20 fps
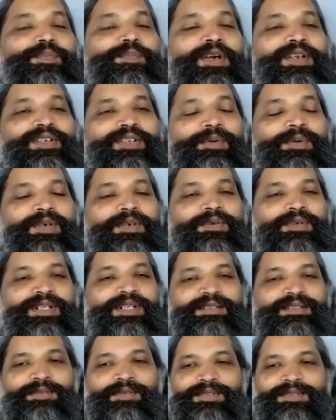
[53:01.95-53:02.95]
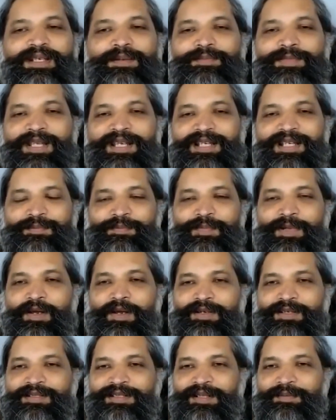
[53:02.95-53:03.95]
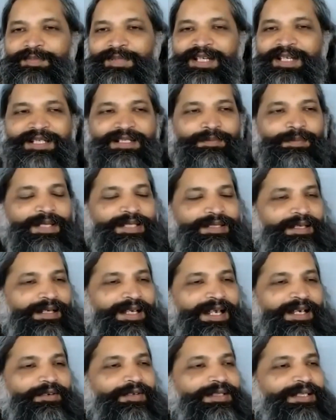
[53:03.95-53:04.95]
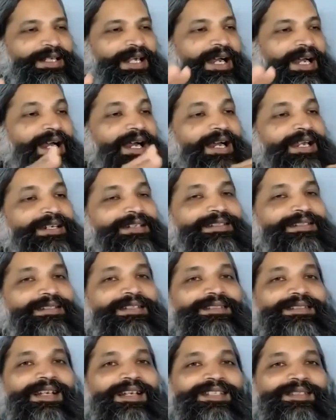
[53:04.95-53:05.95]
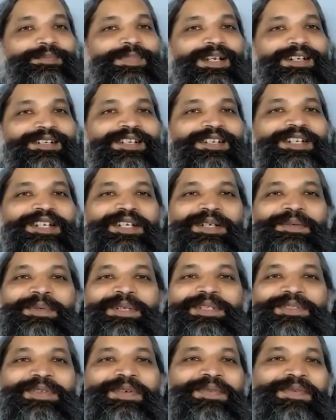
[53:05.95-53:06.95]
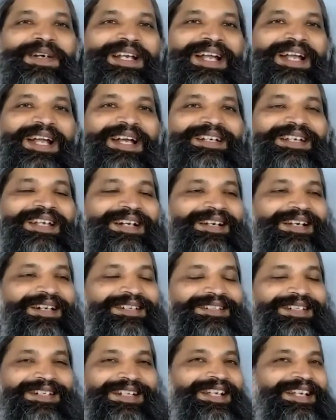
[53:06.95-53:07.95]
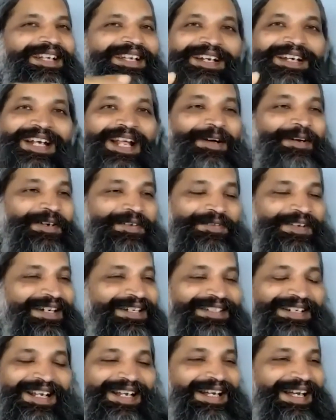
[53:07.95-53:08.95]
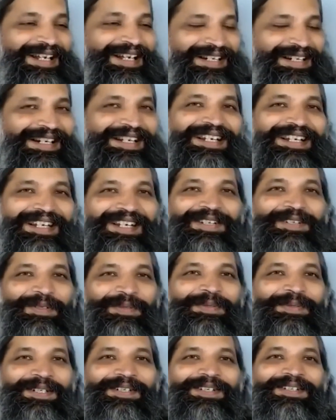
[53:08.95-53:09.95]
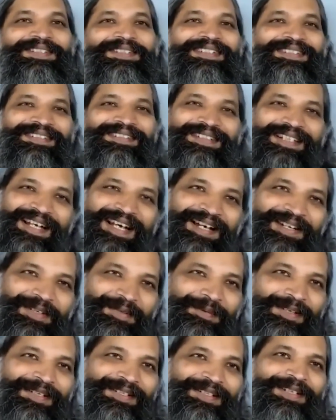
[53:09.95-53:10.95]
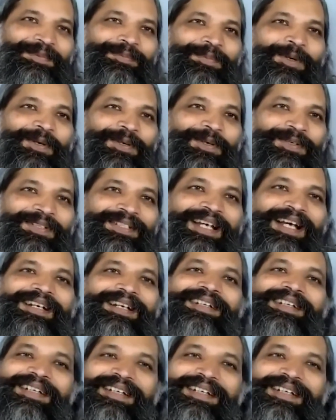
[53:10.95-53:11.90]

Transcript: point, you will notice, oh, something is blocked, something is missing. And you'll say, it is this aspect, which so far I had neglected. Now it feels like I really need to work on this. And you will turn more to that,